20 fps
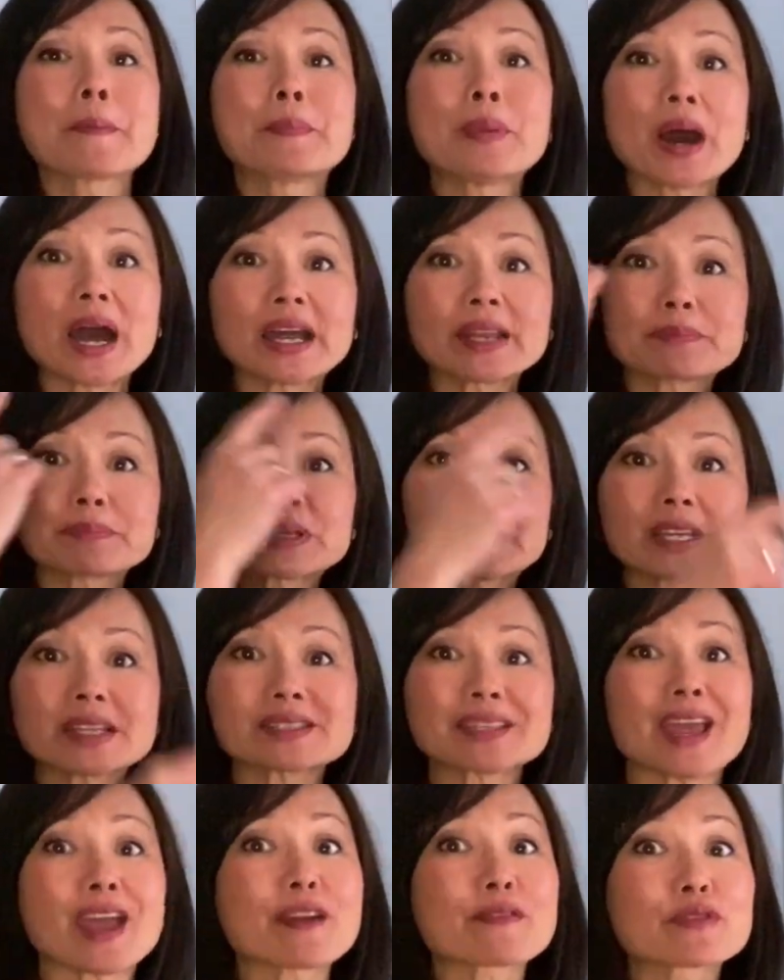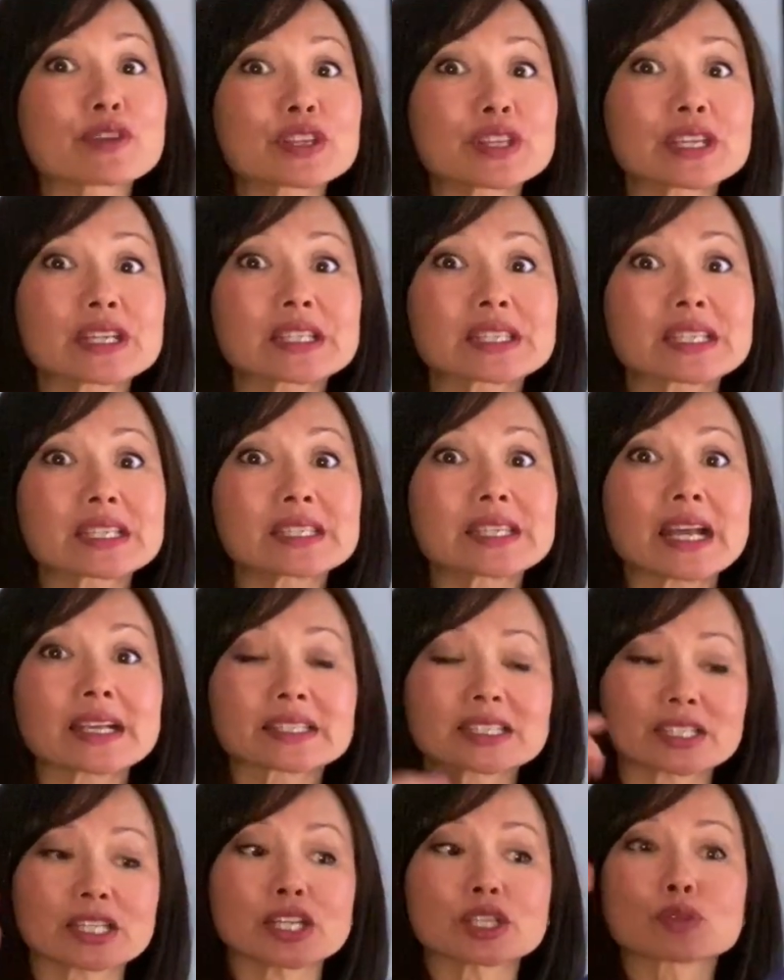But because everything is
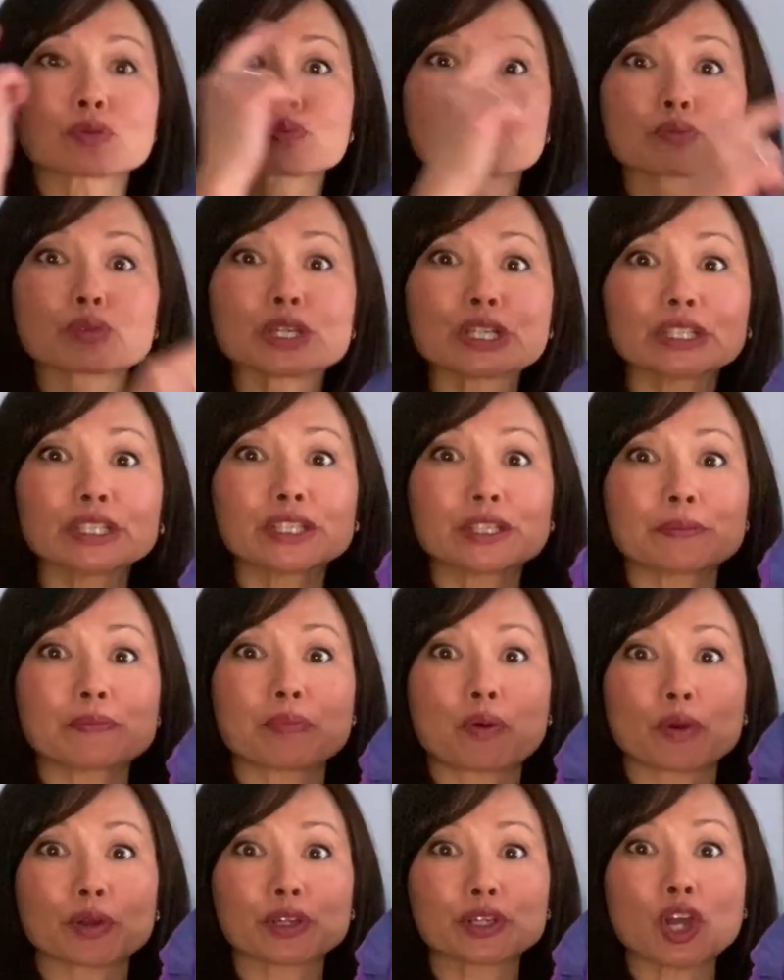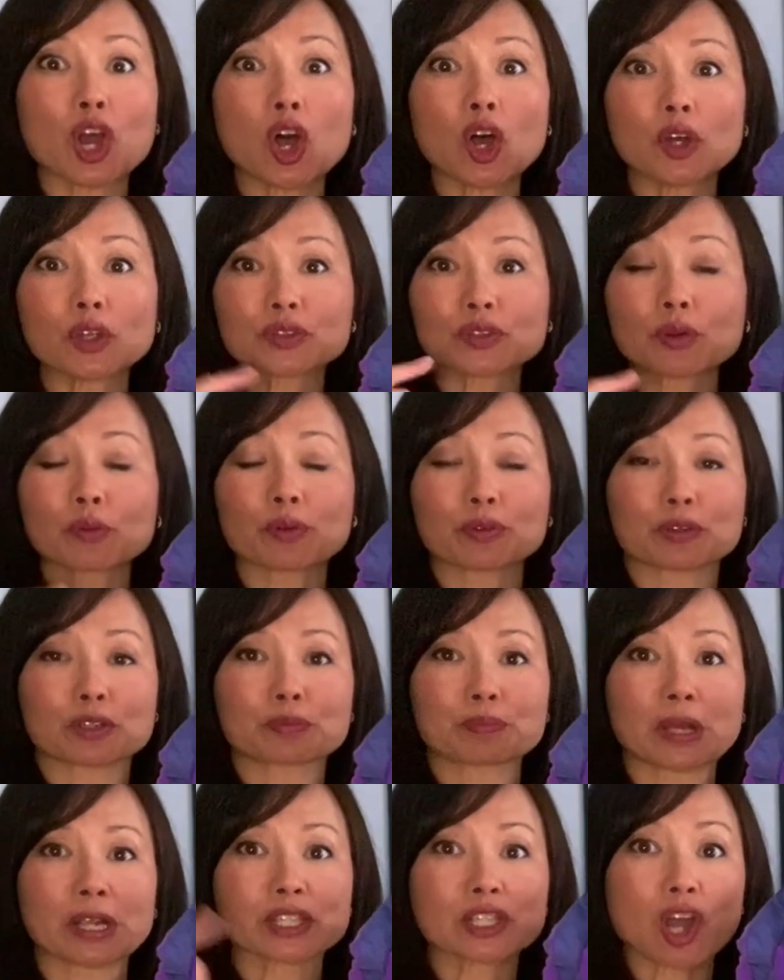connected, it's really important also with
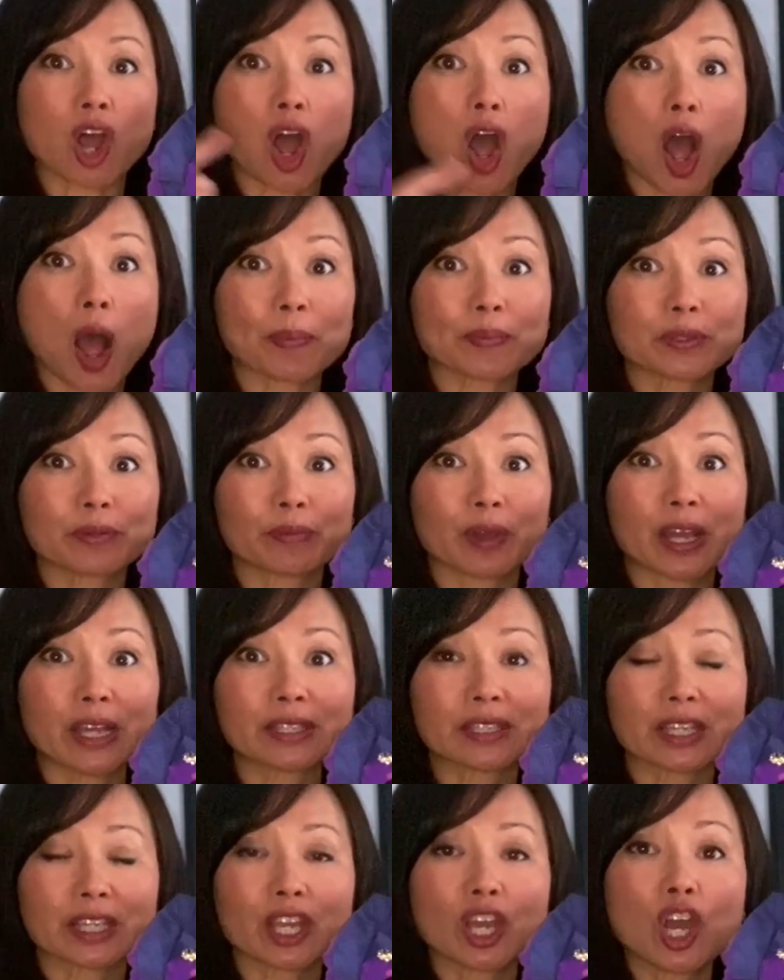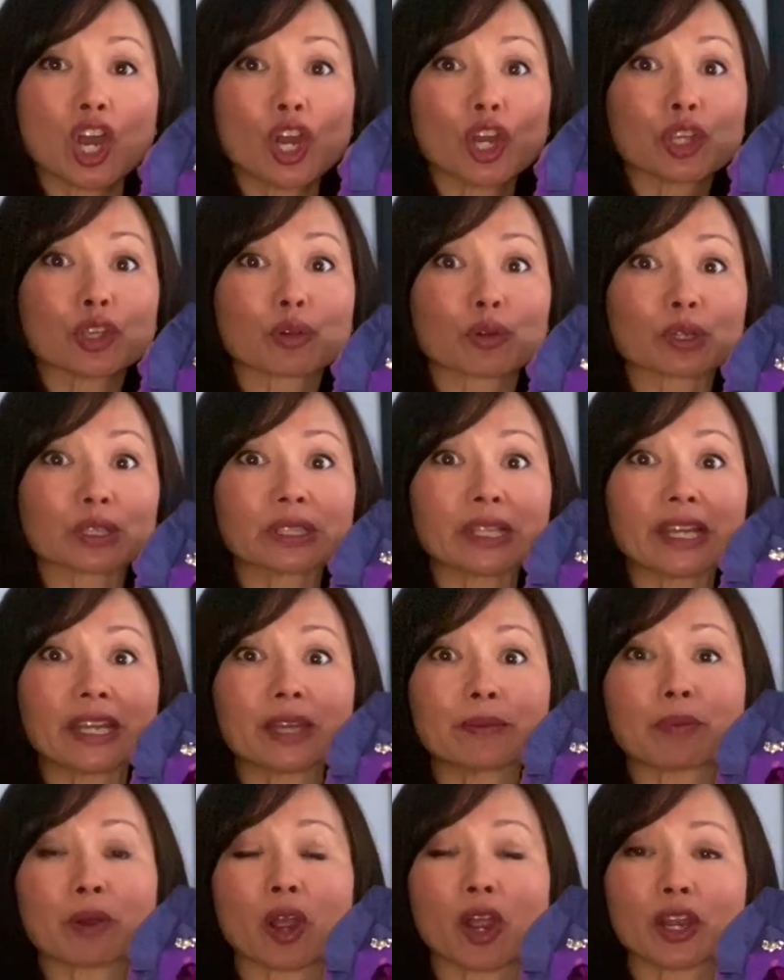respect to optimizing your
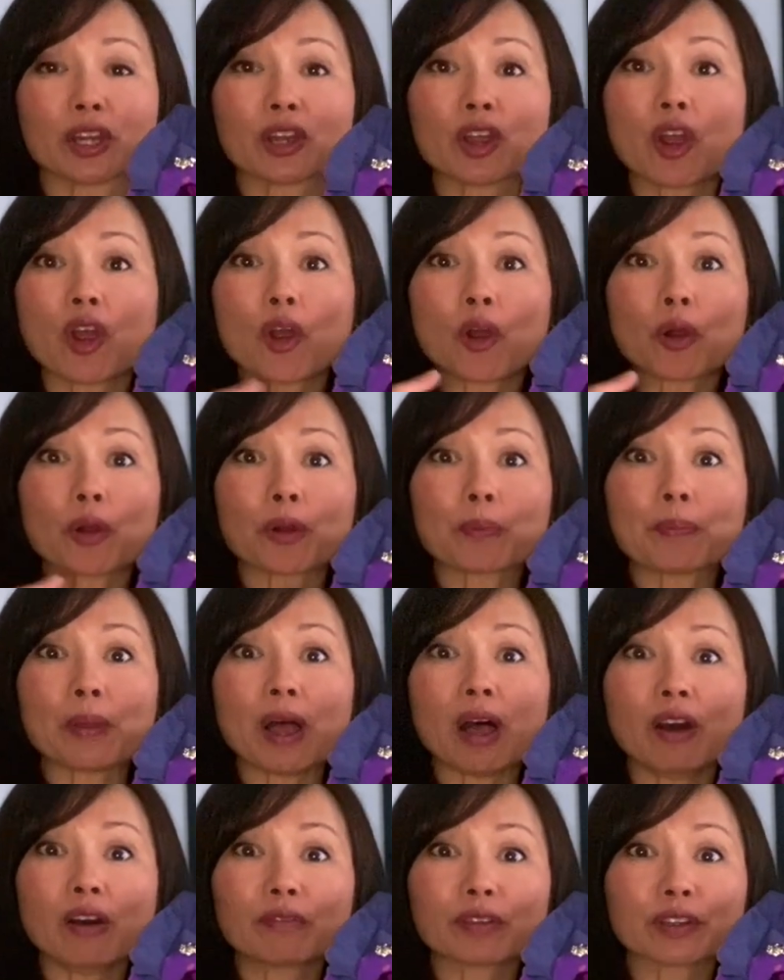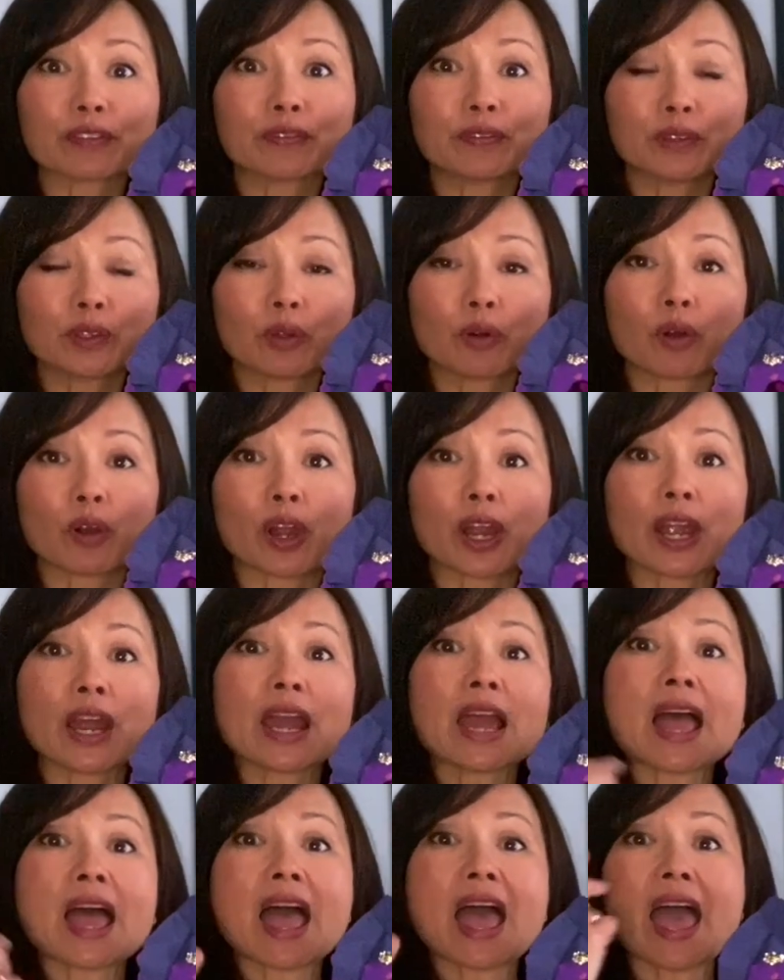lady part or pelvic floor
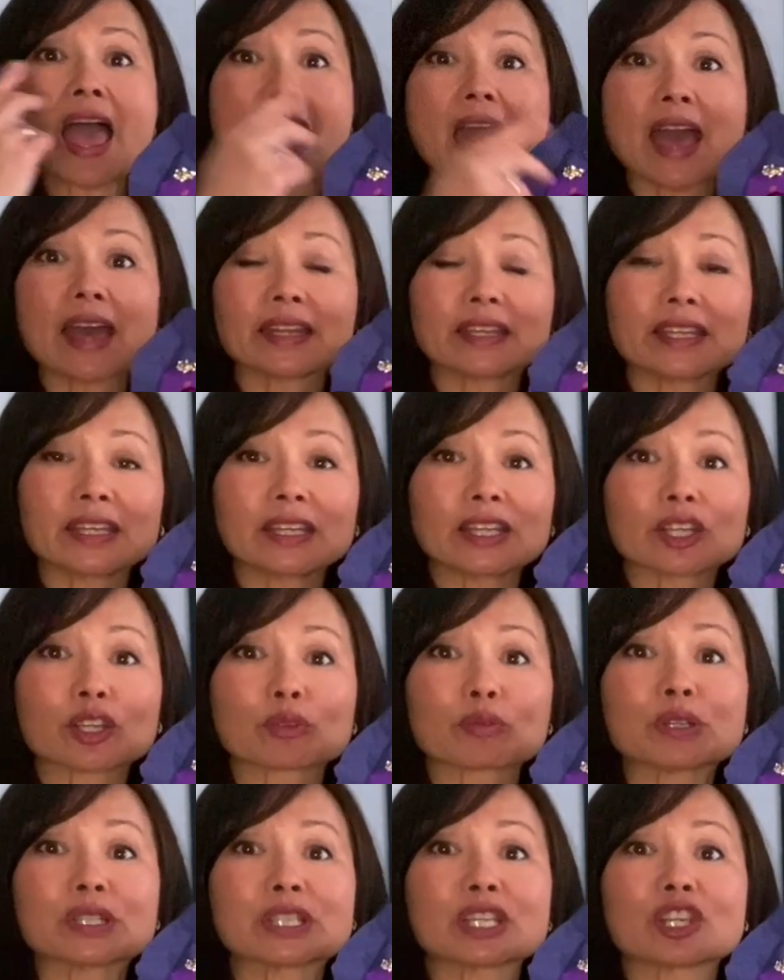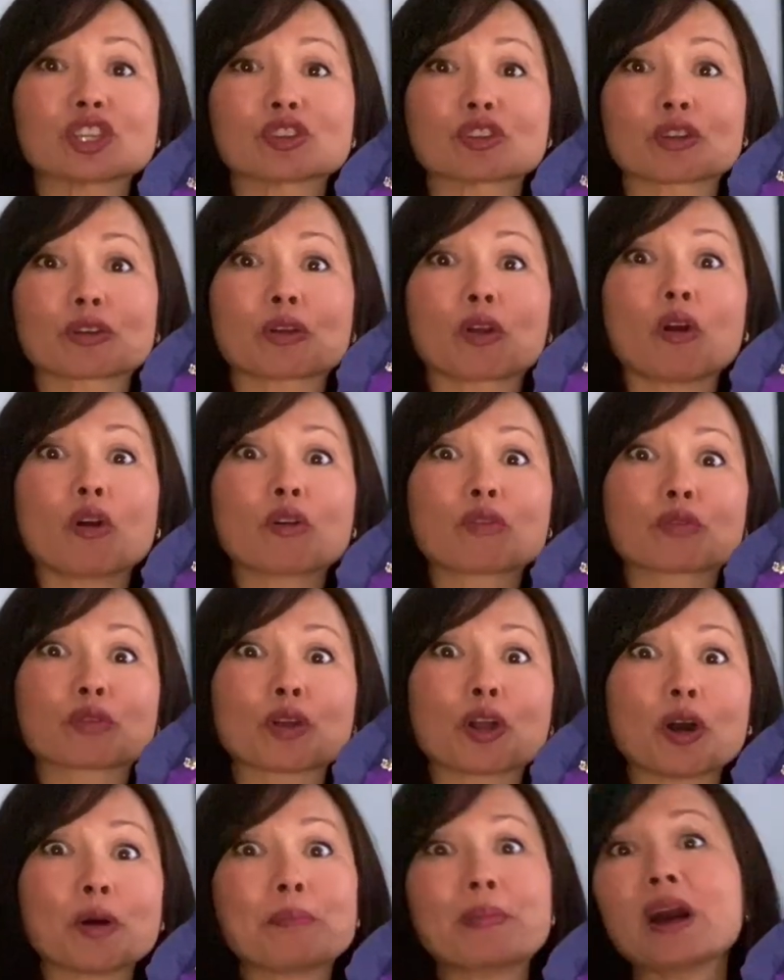and increasing your
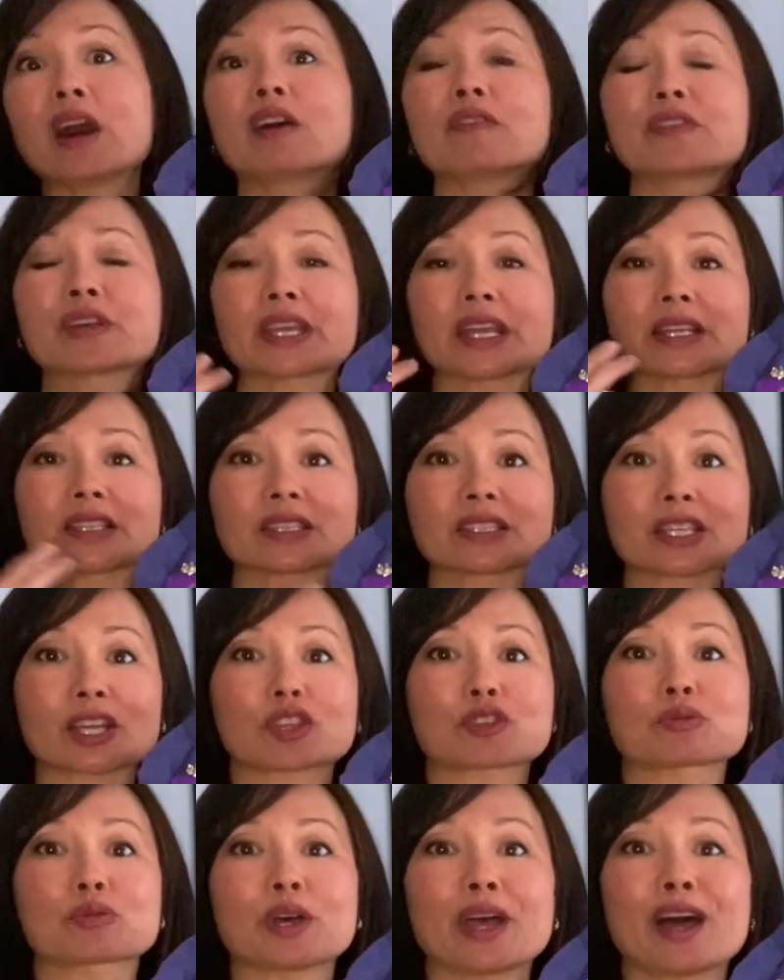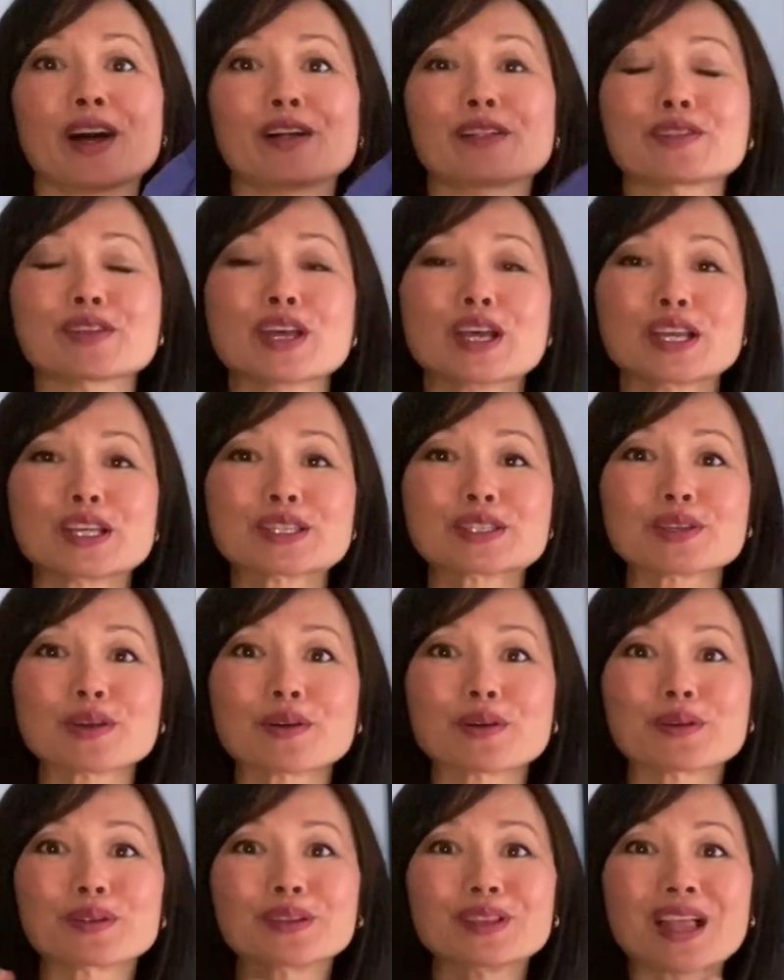overall pelvic and sexual health.
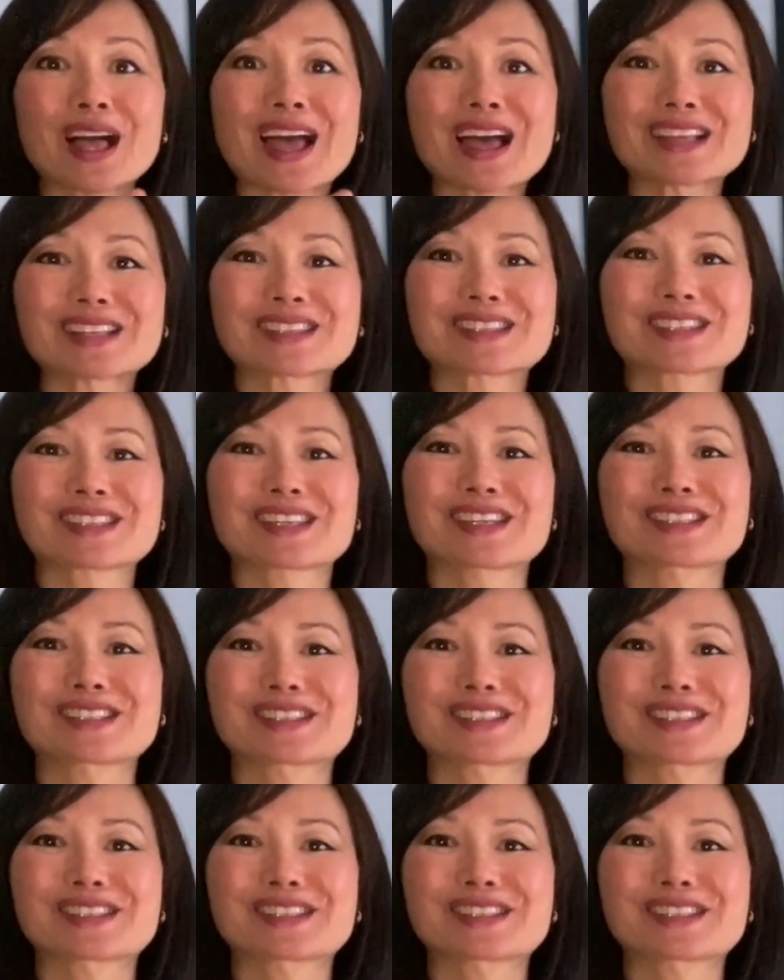So let's get